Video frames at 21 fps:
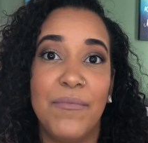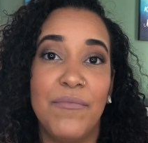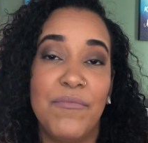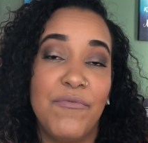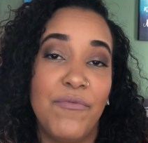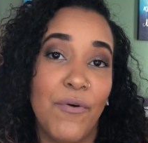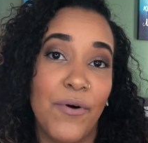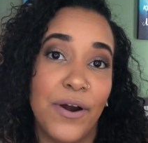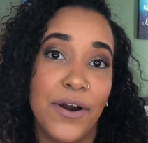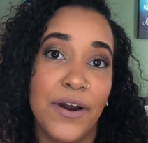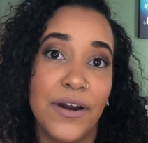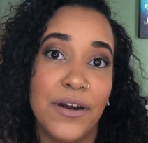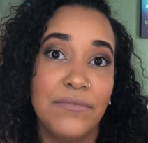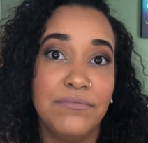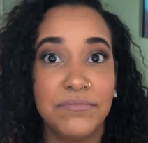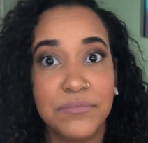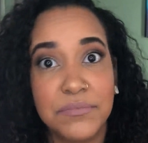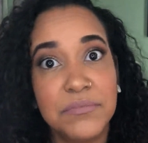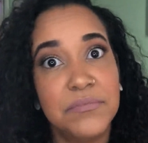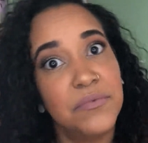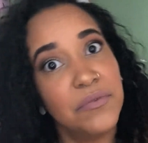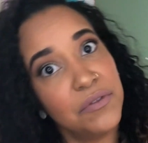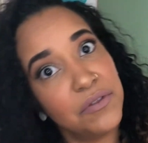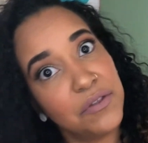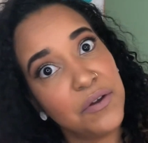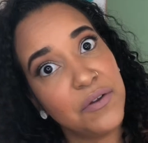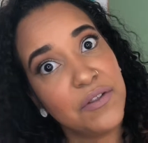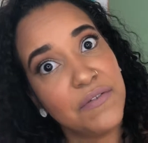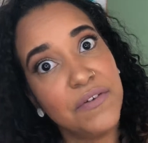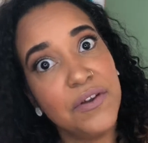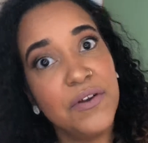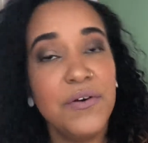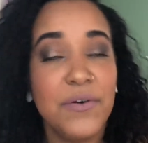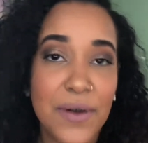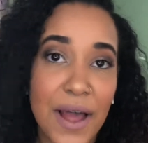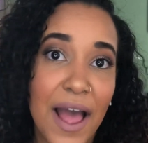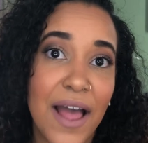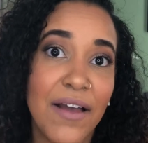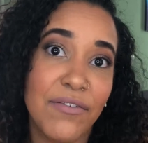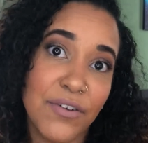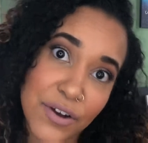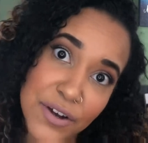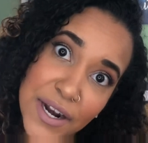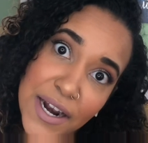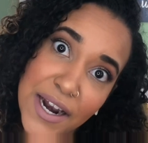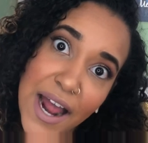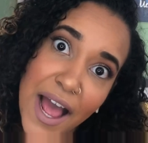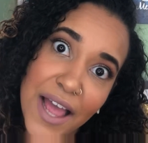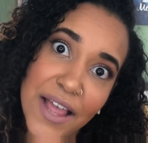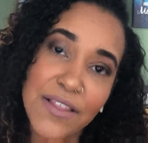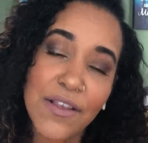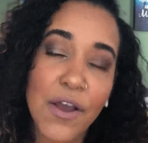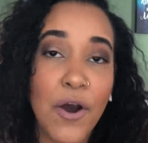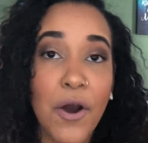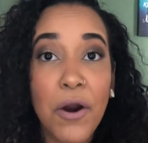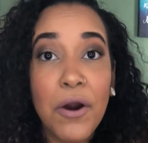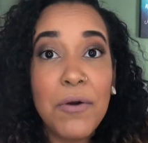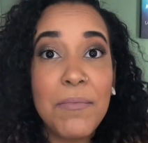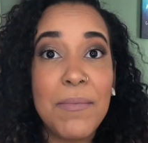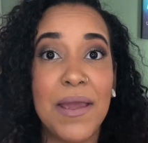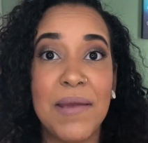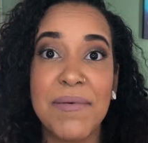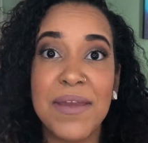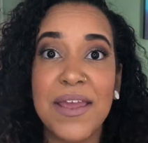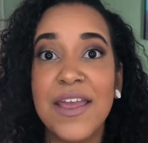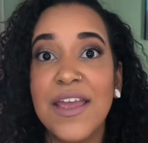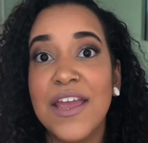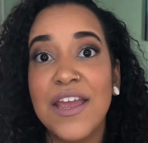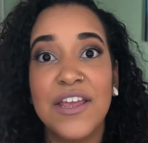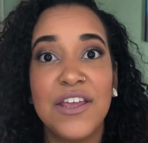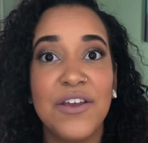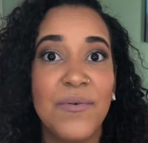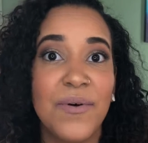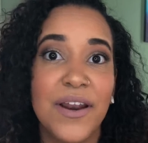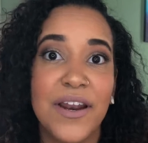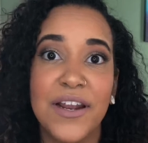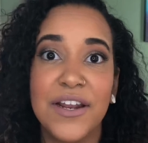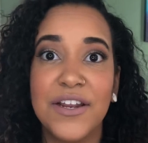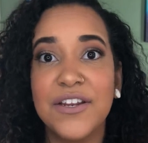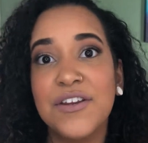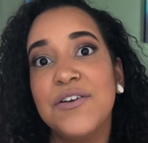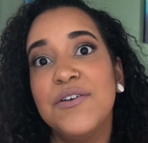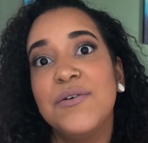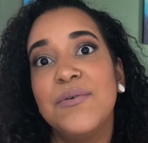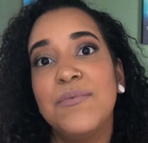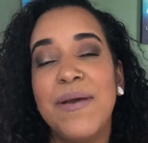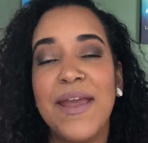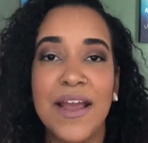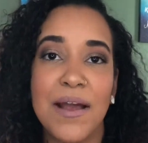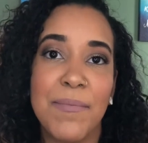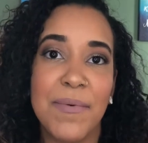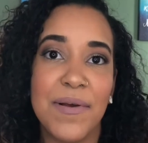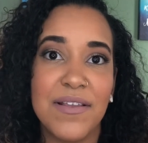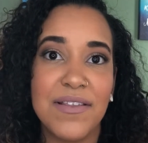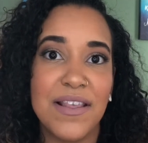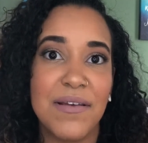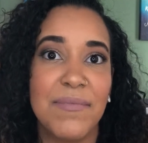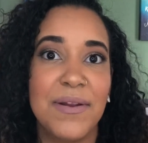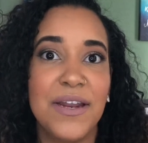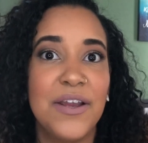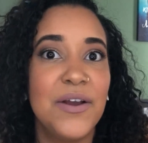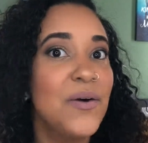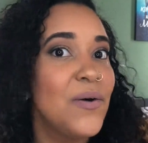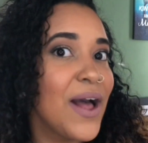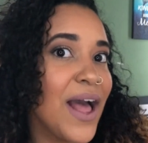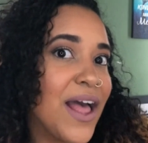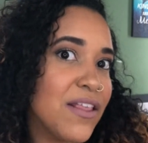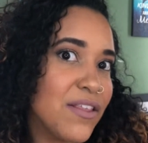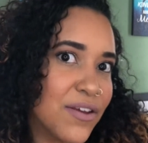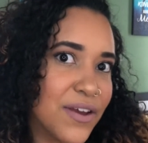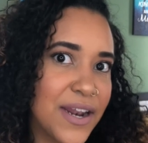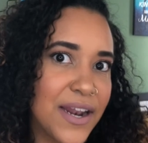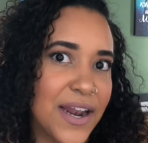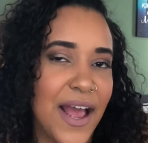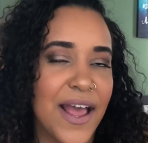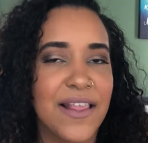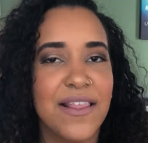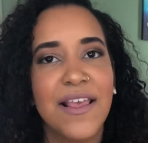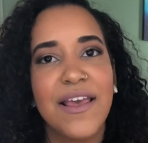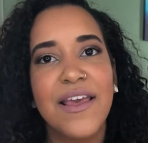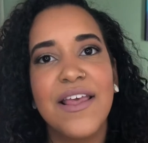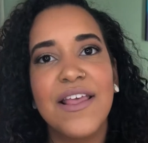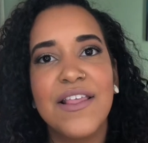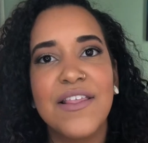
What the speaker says: for those of you who have hooded eyes, or maybe you want to do makeup on somebody who has hooded eyes.